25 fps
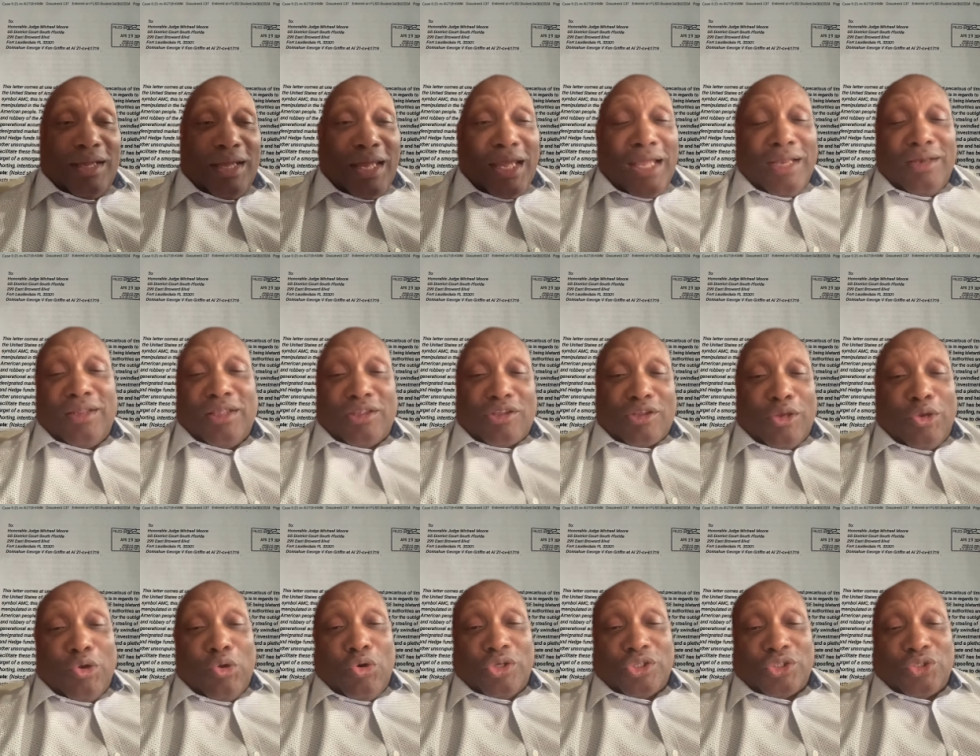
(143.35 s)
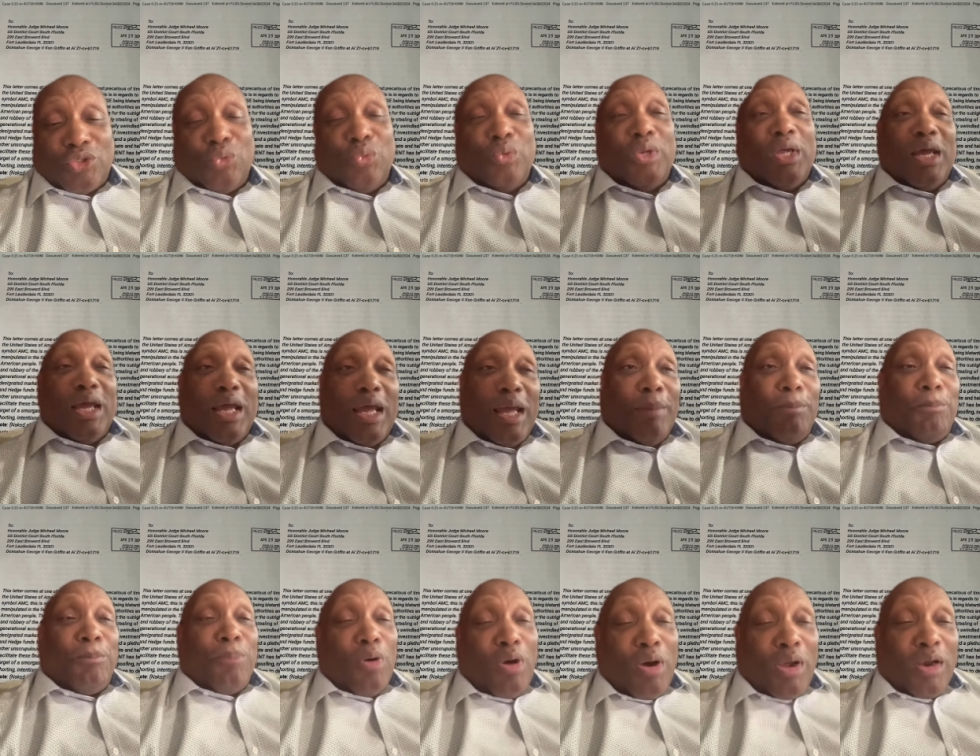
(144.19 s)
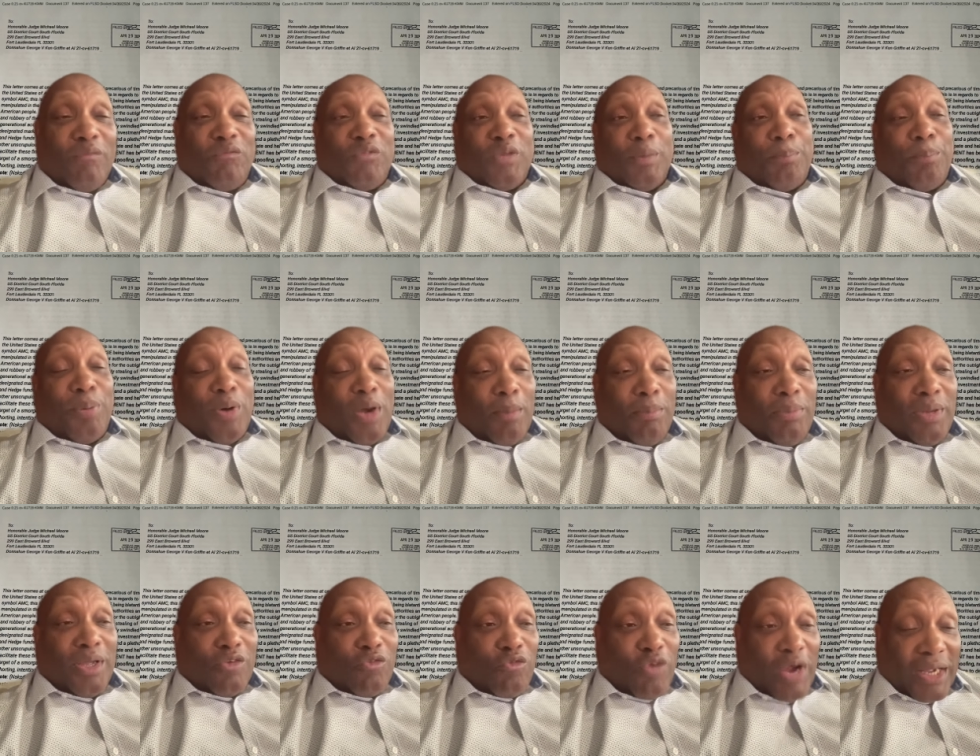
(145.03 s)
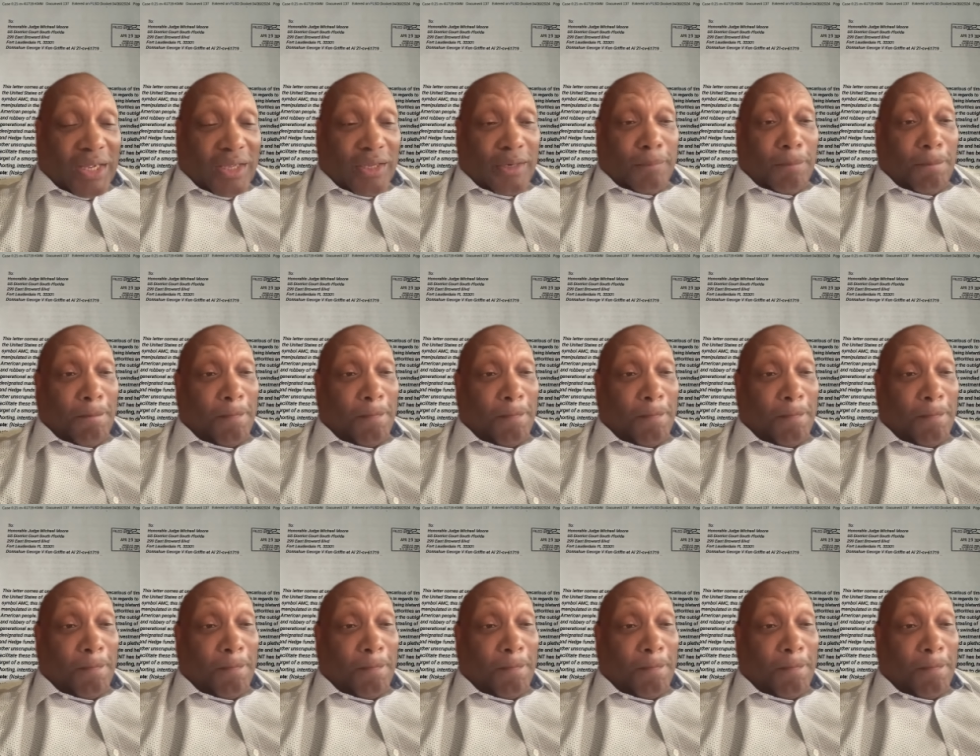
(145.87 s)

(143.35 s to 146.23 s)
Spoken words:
in this lawsuit and part of the public record.